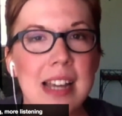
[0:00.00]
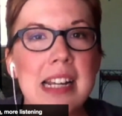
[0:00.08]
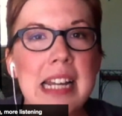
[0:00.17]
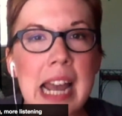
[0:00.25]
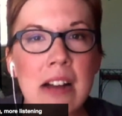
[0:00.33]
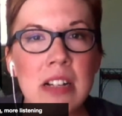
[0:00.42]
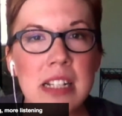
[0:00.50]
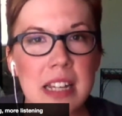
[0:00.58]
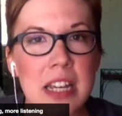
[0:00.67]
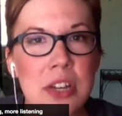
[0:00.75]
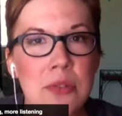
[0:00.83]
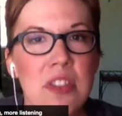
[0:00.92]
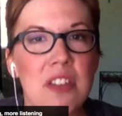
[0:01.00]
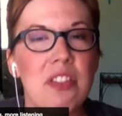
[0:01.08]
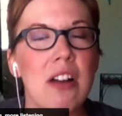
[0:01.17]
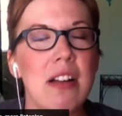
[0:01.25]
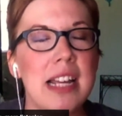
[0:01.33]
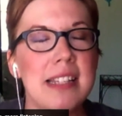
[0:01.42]
I guarantee you that
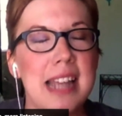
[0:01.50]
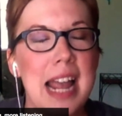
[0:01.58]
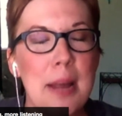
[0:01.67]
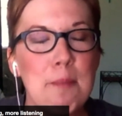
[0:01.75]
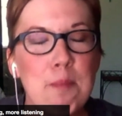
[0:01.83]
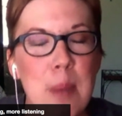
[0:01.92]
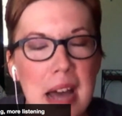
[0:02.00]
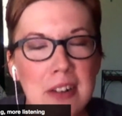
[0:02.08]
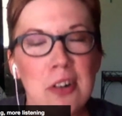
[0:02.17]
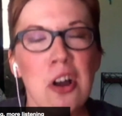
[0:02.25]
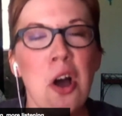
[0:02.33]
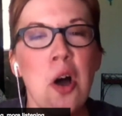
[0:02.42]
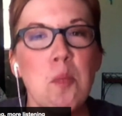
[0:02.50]
there is a better,